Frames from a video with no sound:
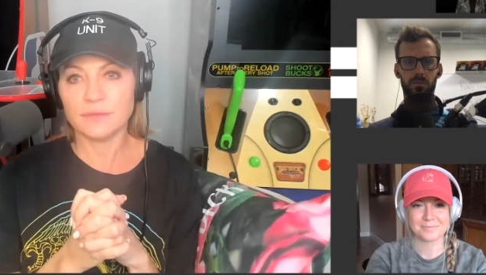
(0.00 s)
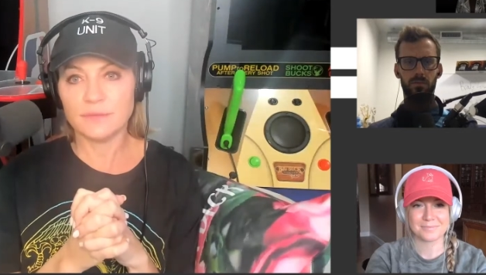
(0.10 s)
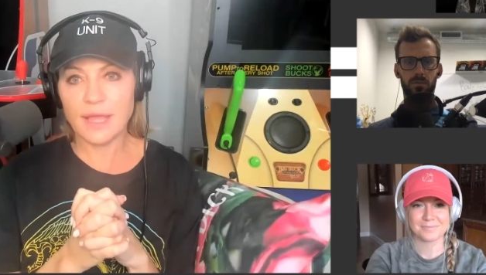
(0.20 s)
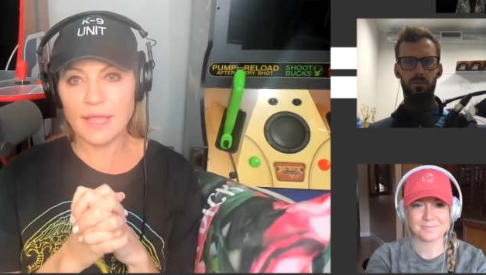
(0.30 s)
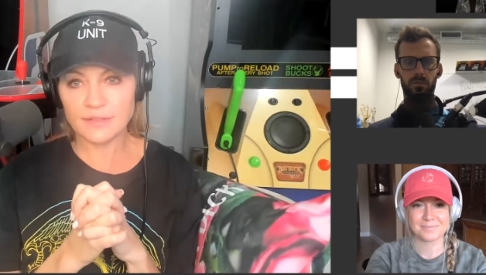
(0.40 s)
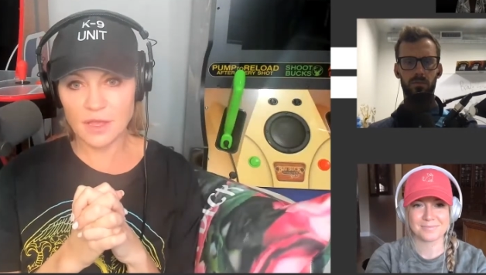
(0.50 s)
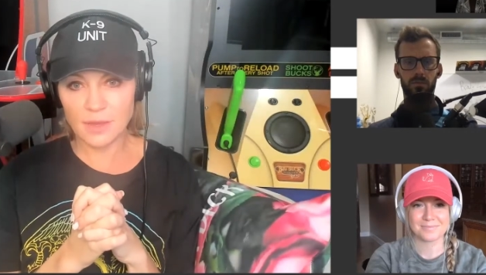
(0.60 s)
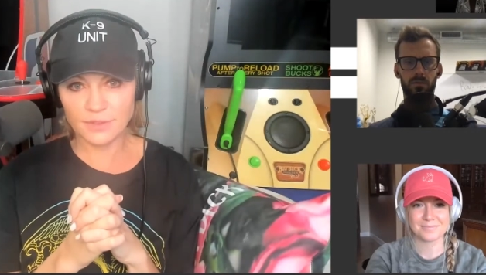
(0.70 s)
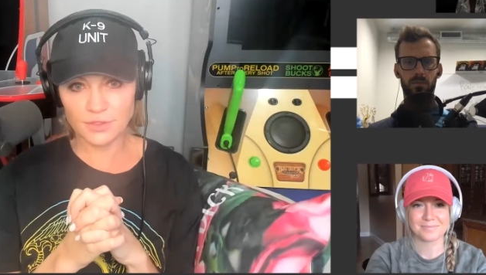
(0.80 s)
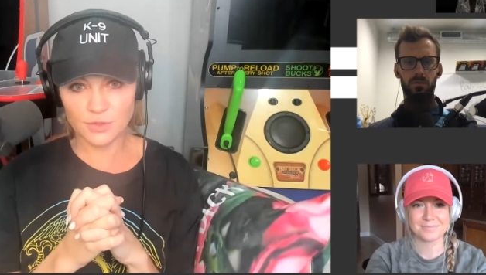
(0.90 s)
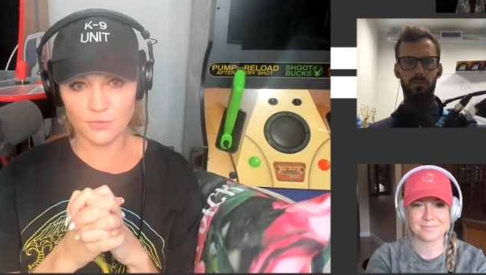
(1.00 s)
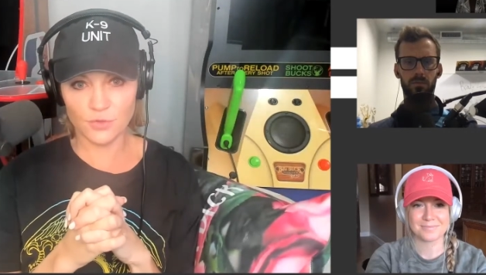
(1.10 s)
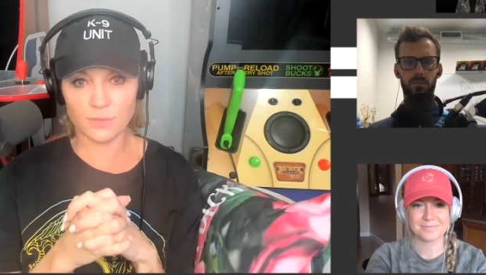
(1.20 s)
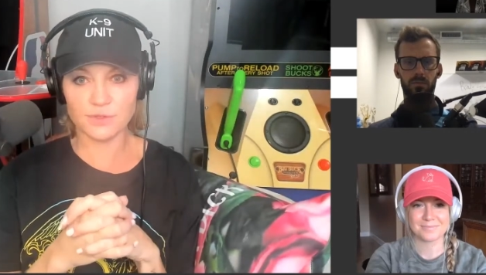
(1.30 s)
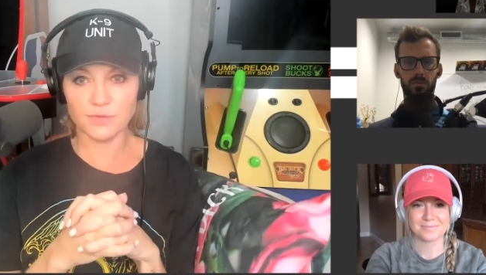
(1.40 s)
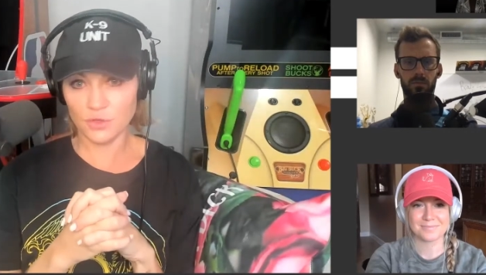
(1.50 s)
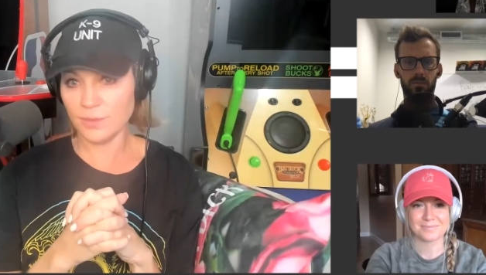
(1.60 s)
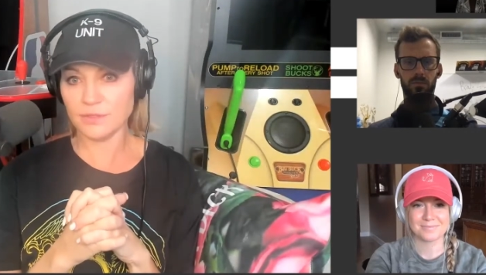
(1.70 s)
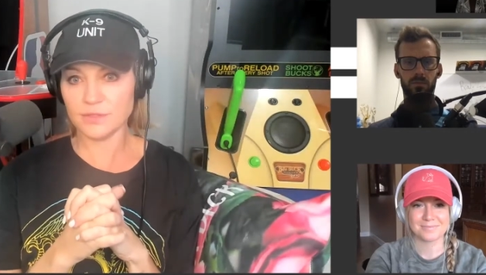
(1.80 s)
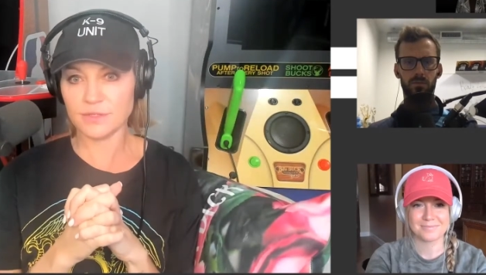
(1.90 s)
Speaker 1: that has come in two forms of
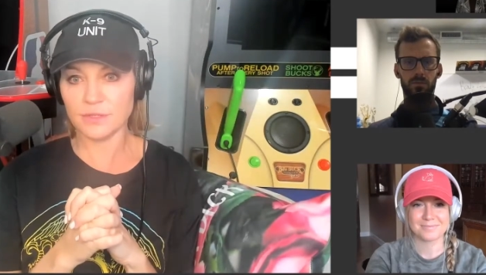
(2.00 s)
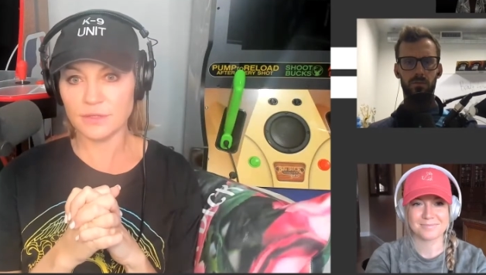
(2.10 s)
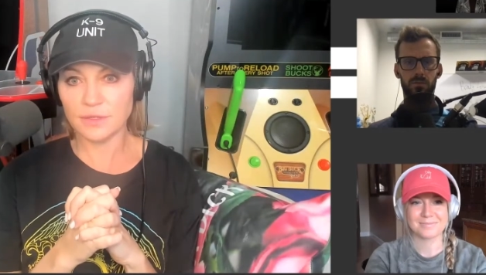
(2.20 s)
humans,